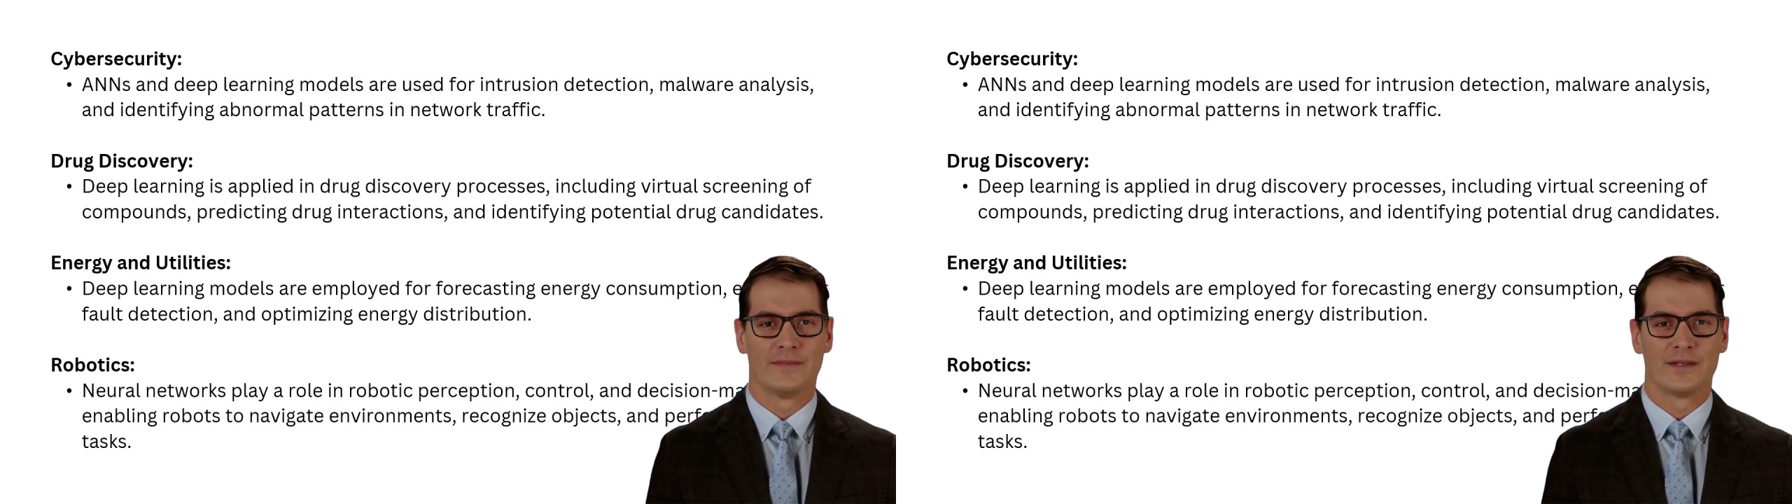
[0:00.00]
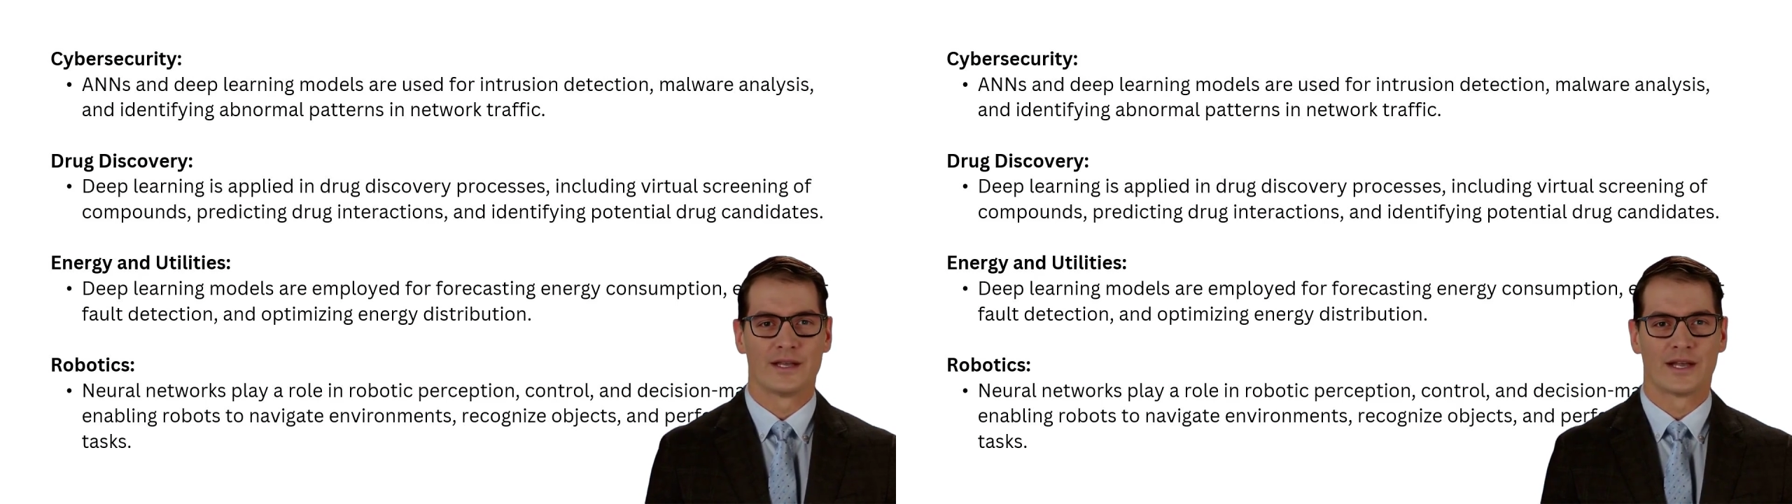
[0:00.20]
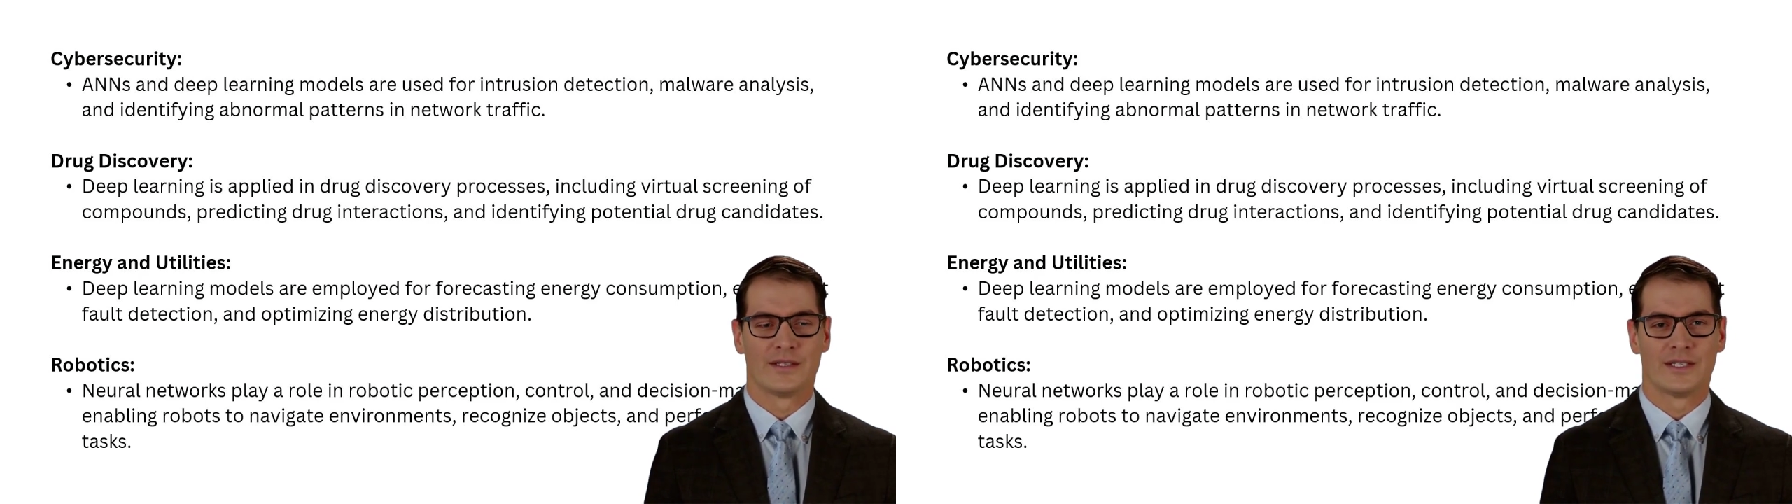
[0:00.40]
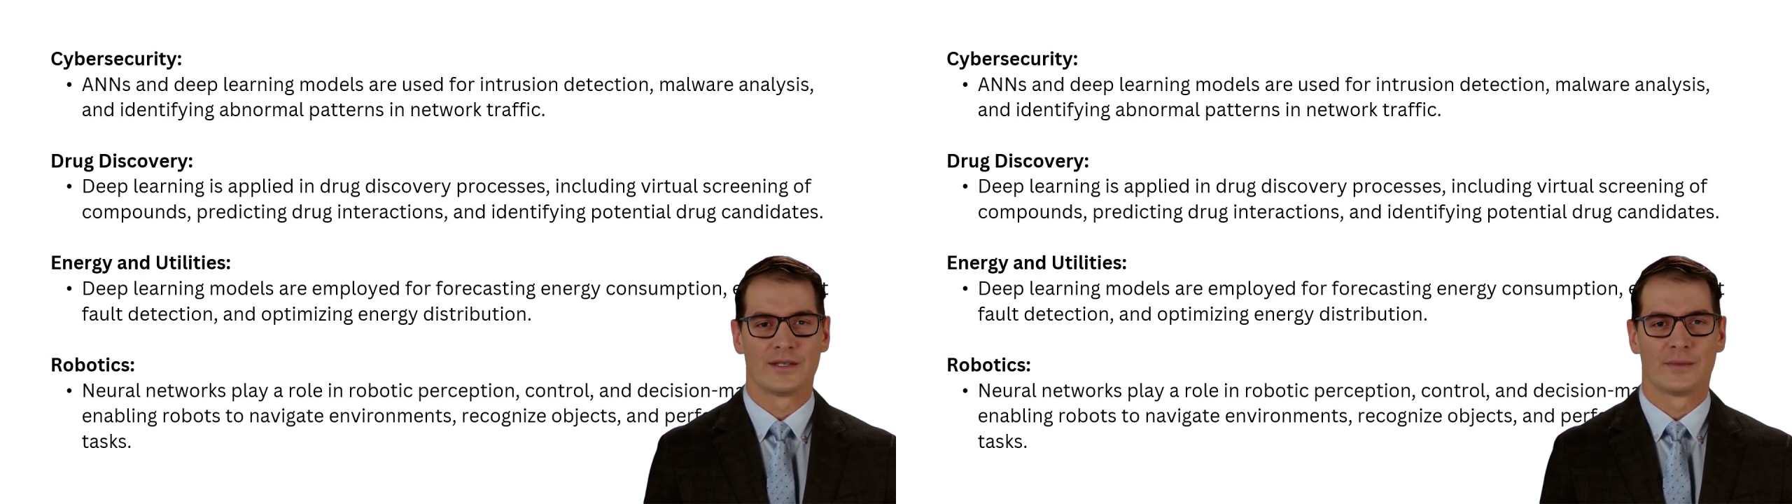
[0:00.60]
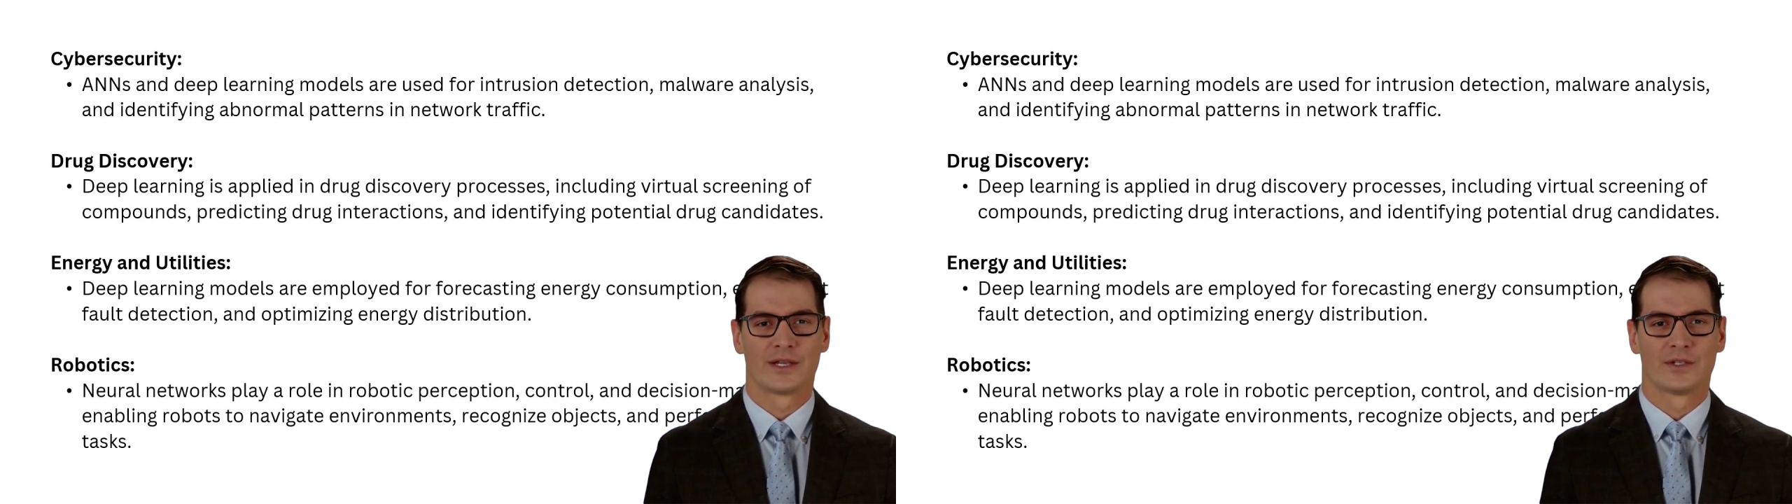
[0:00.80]
ANNs can
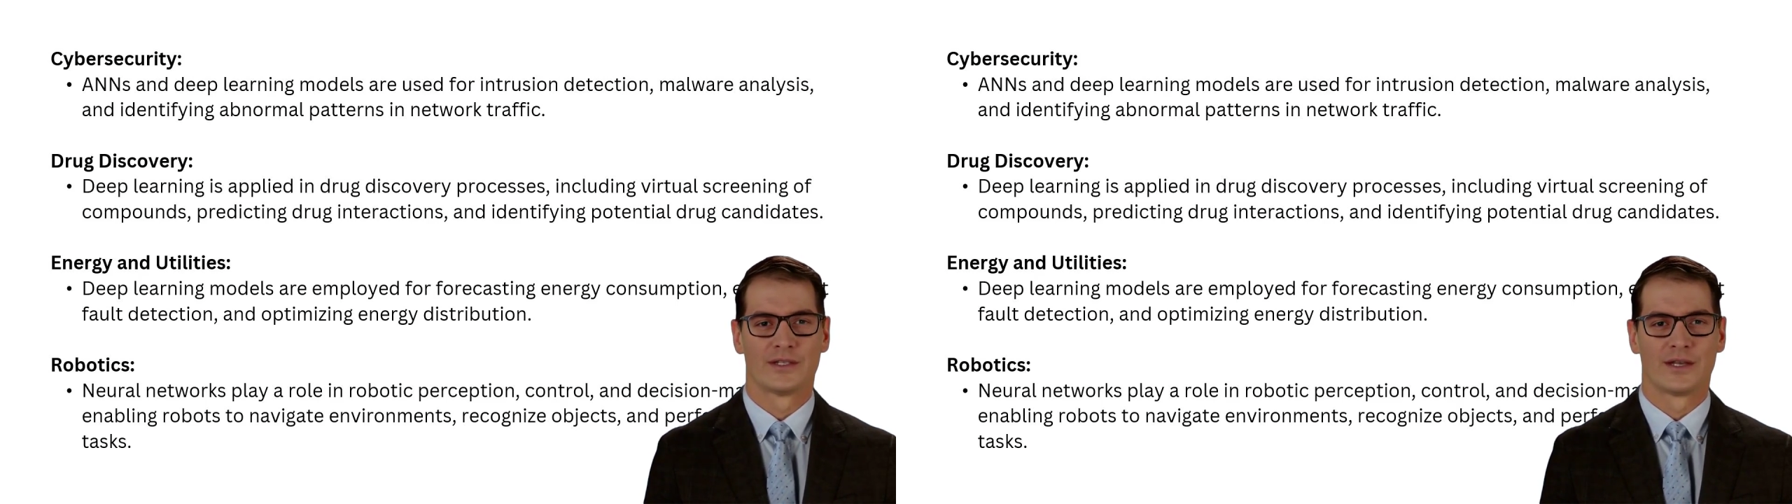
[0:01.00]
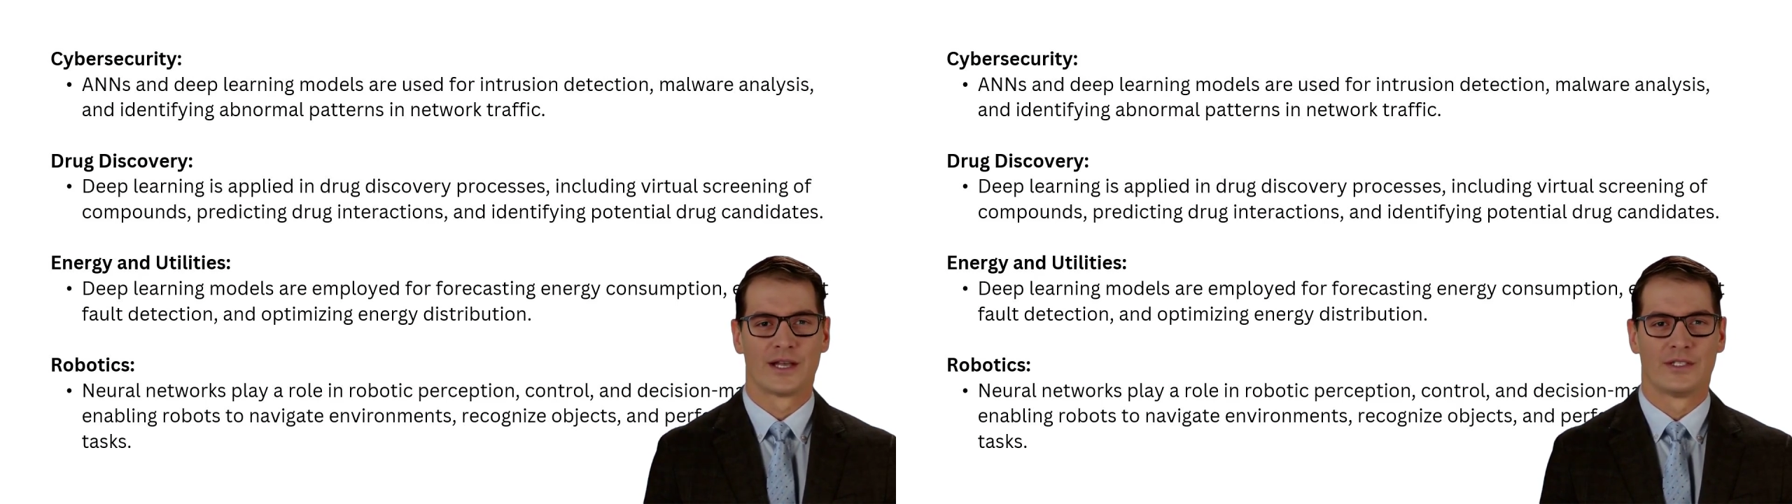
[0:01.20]
be utilized